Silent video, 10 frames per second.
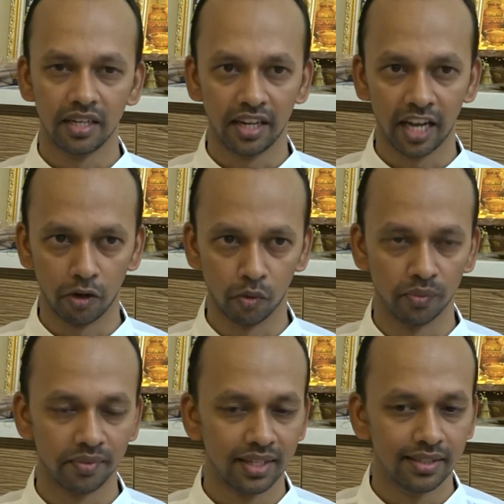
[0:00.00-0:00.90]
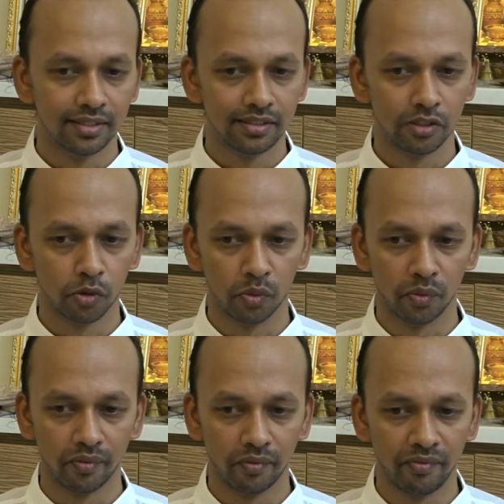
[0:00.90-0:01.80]
Now, so
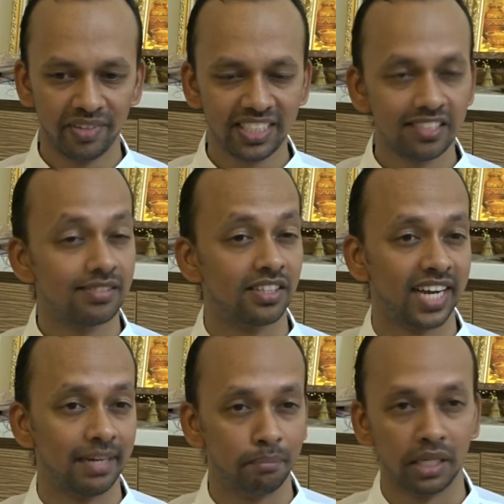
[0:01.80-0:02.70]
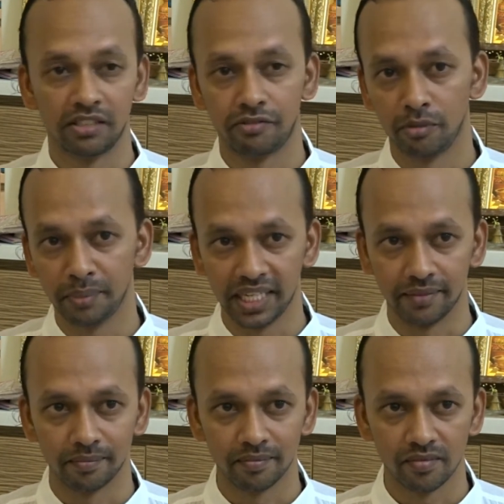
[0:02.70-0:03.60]
which is the right path for me?
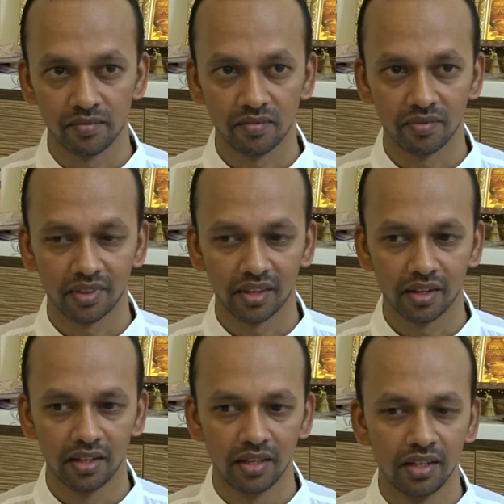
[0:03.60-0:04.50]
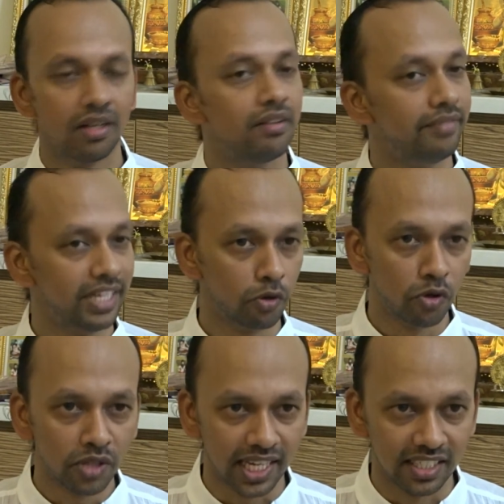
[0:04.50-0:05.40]
We don't
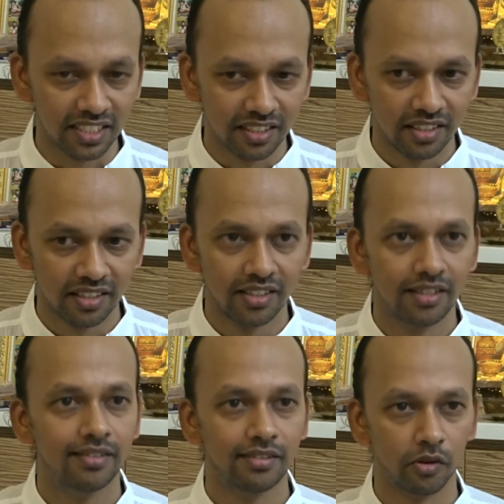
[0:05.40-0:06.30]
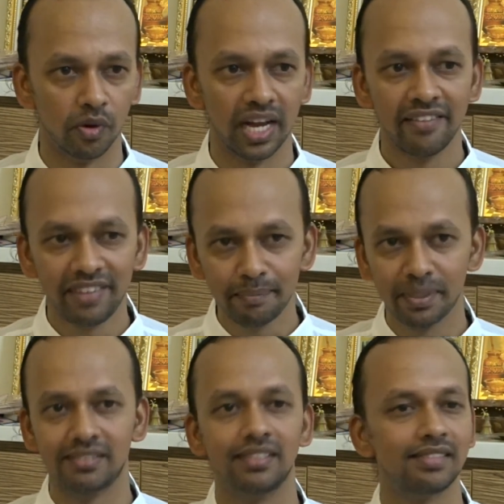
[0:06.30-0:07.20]
know that. So every
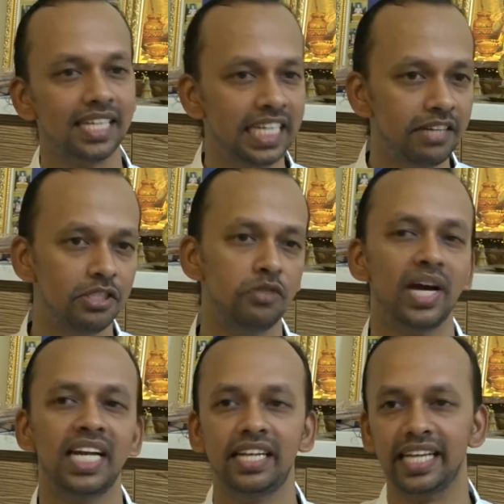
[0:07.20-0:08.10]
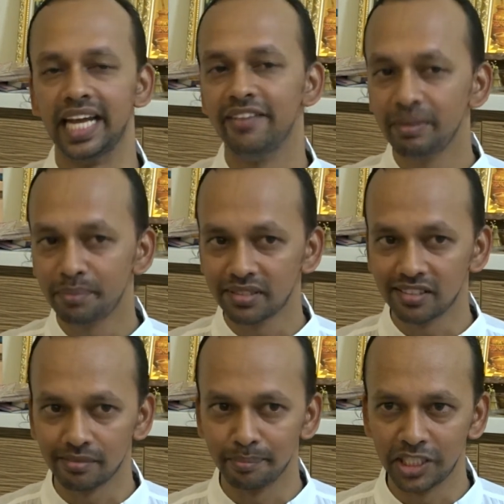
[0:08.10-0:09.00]
person's individuality, every
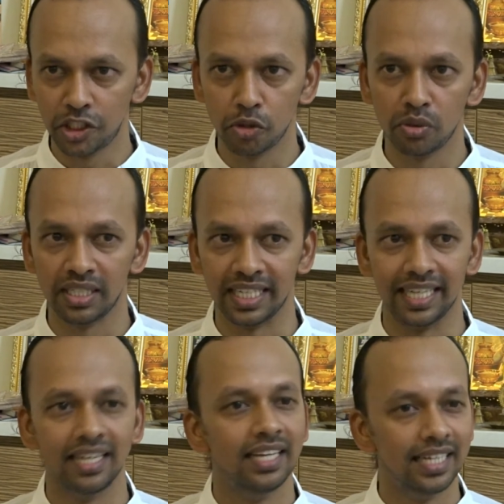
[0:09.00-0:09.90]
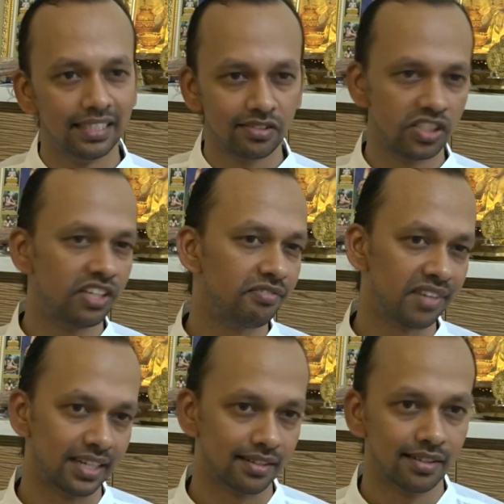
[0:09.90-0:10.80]
person's maturity is
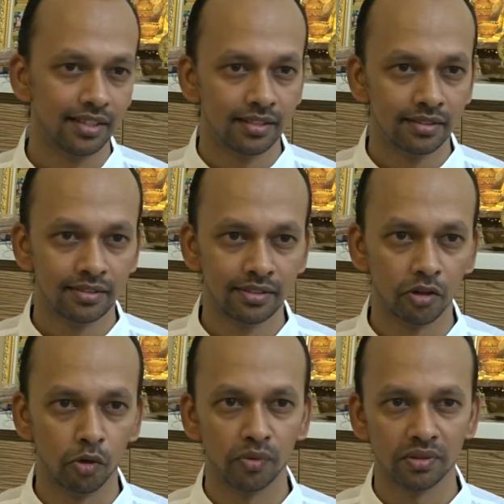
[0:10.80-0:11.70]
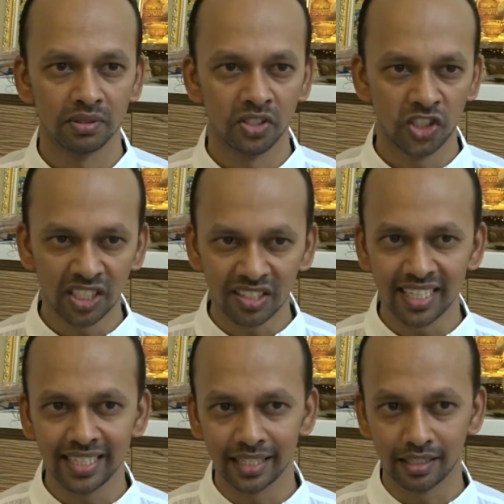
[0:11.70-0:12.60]
different. So
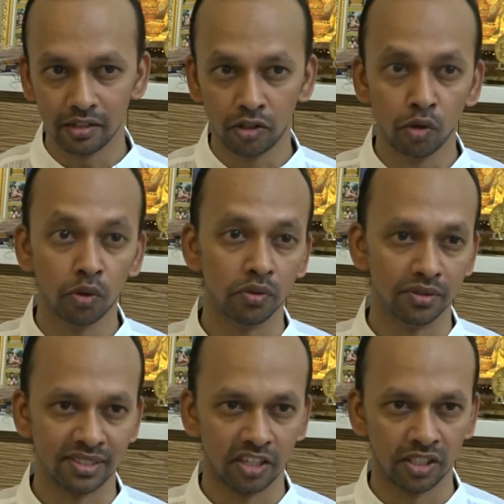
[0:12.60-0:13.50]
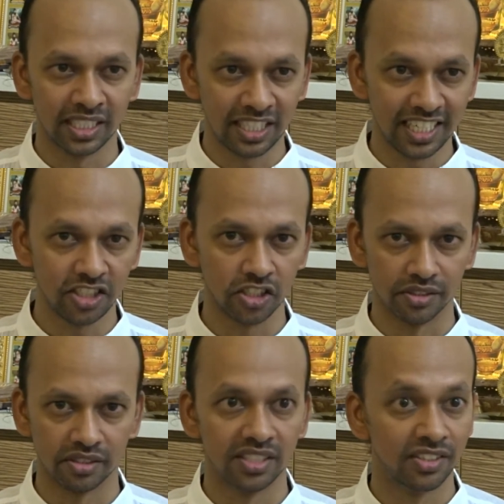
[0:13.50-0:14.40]
generally the gurus or the
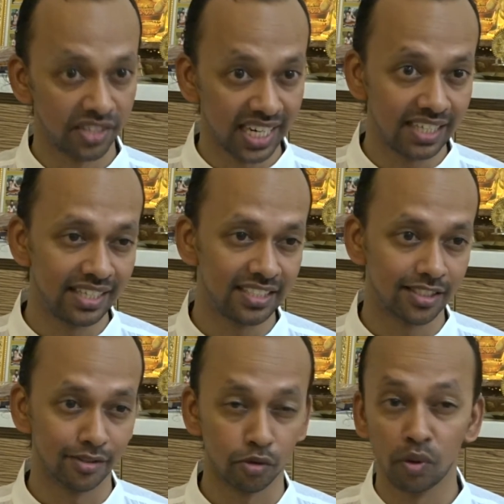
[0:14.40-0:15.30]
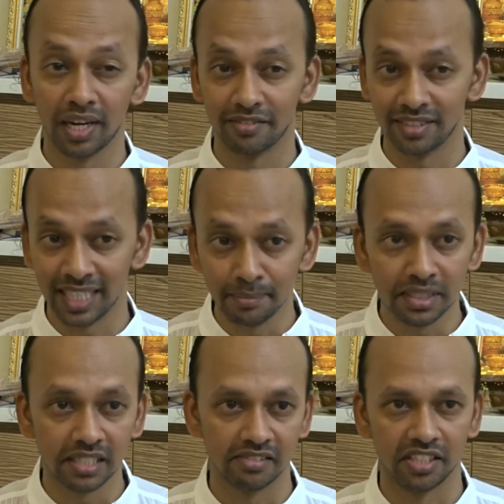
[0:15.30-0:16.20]
teachers, the real teachers who have
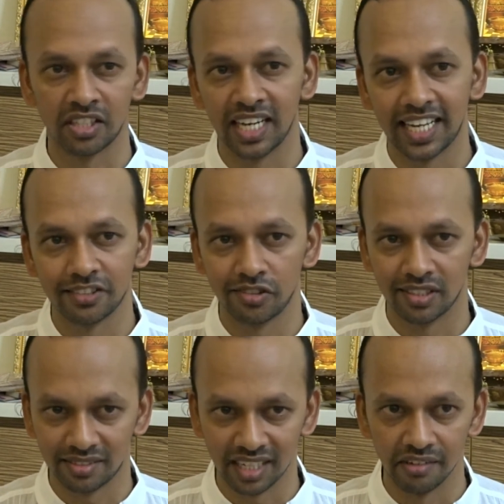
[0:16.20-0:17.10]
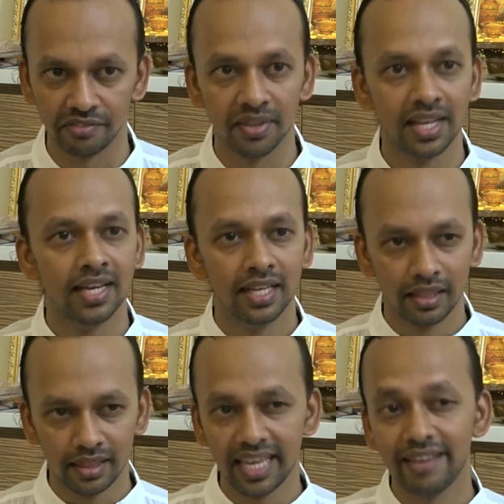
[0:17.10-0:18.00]
themselves realized the
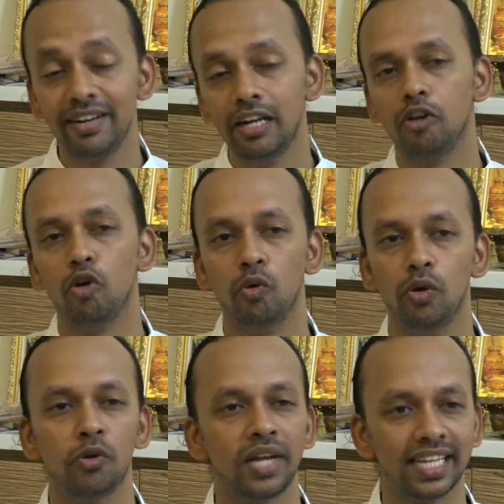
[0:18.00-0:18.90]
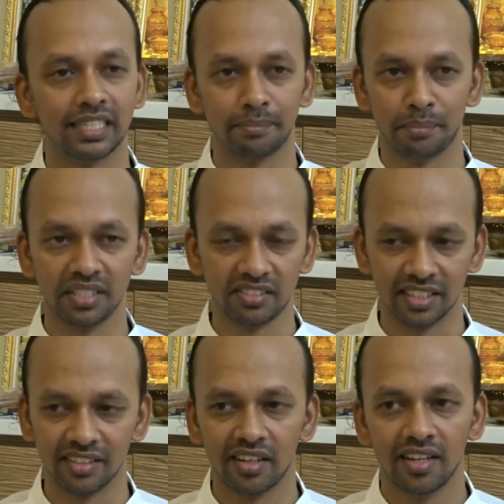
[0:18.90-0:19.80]
self, they will know, looking at the person,